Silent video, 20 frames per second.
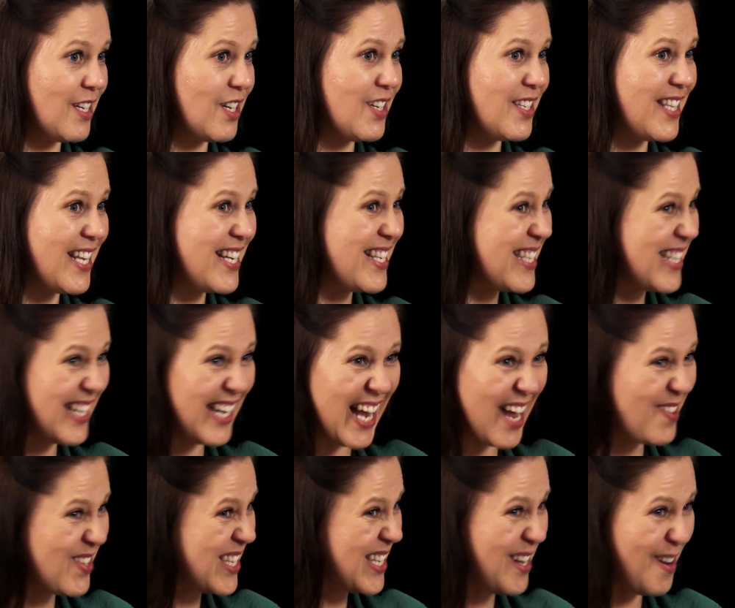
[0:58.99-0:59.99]
Because they still
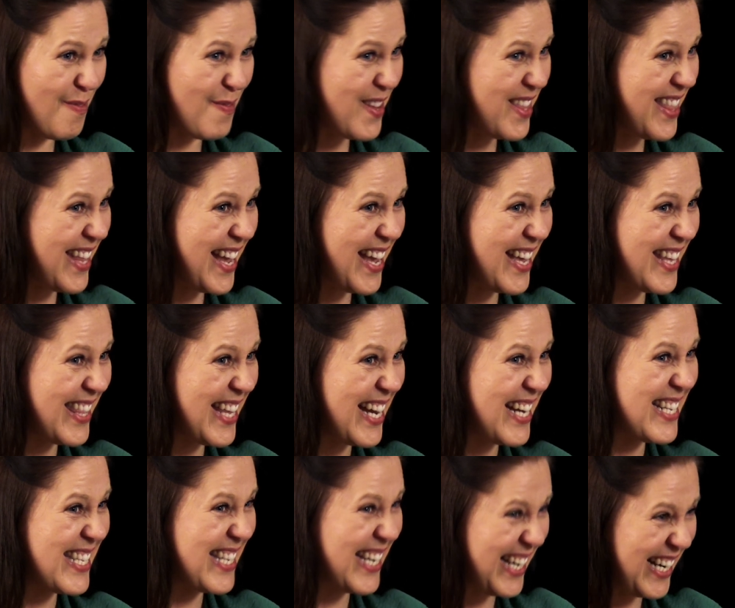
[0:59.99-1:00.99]
have stuff in there
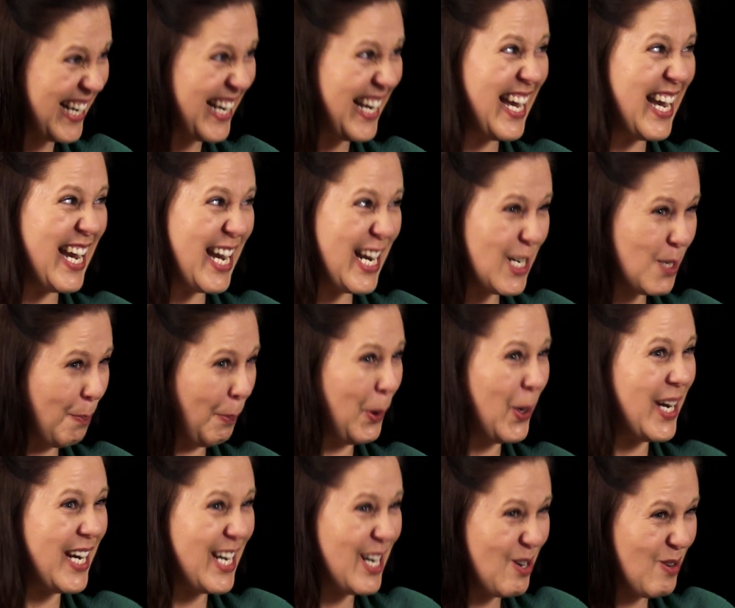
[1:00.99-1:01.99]
that's, it's
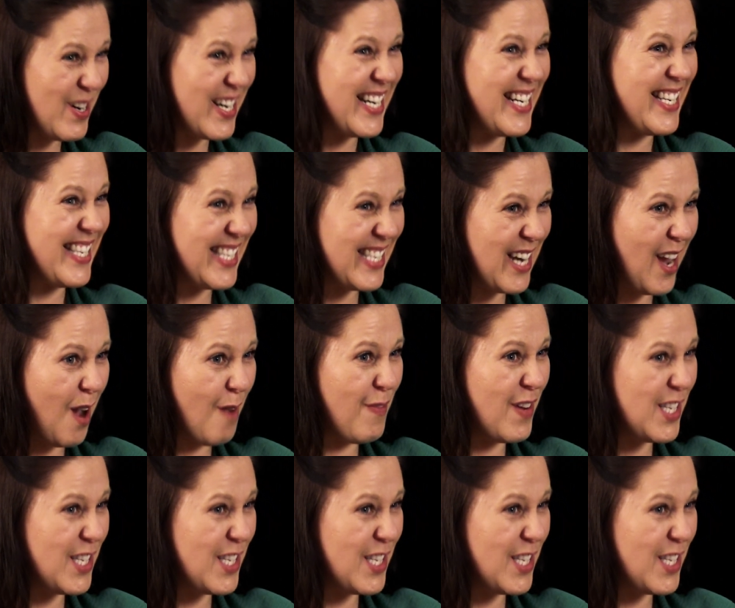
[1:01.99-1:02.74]
pretty gritty stuff.